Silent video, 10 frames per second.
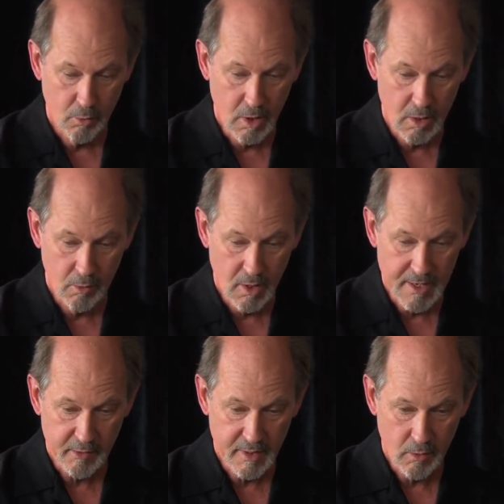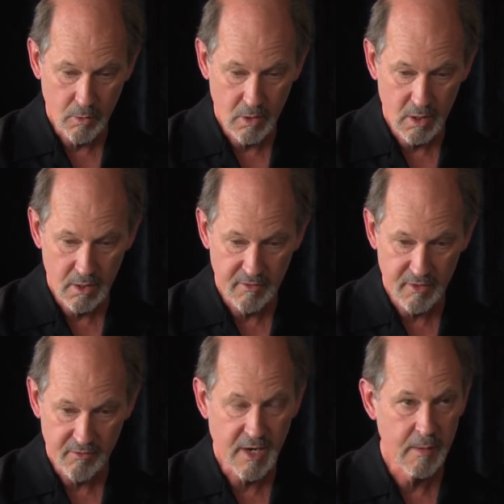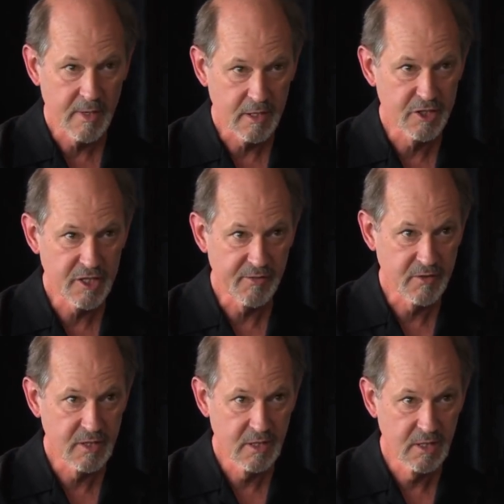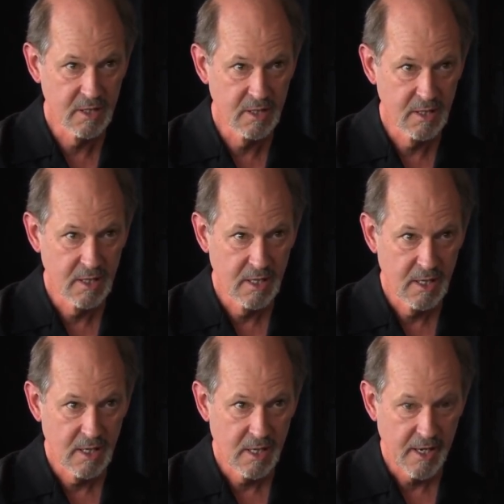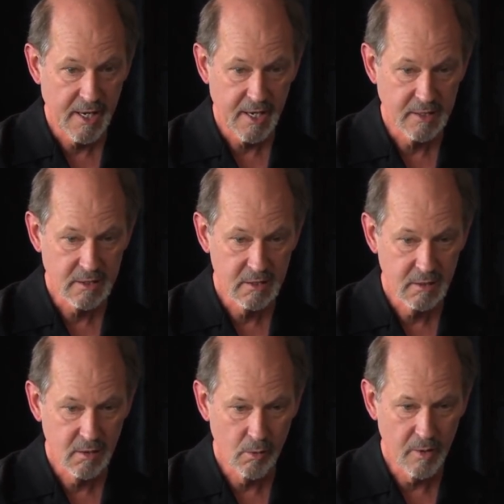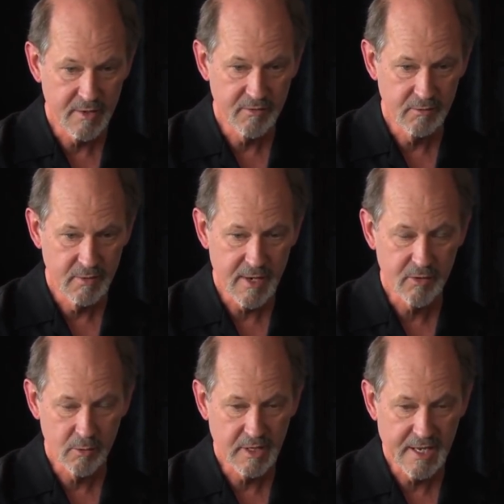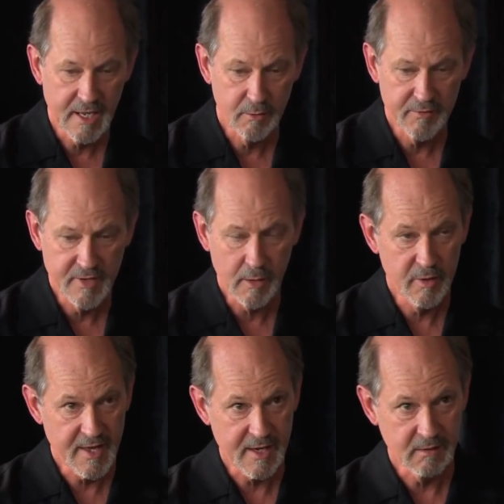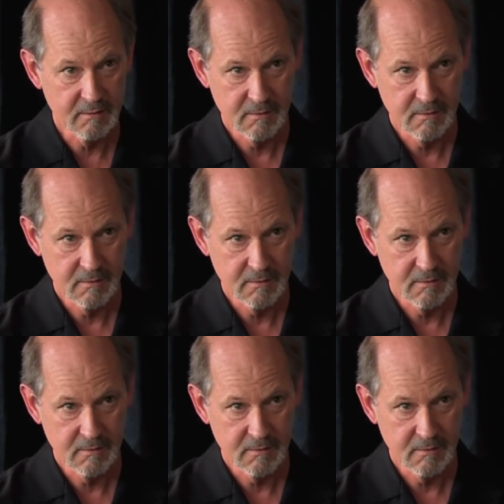we're entering a world of environmental shift. And we've dealt with that,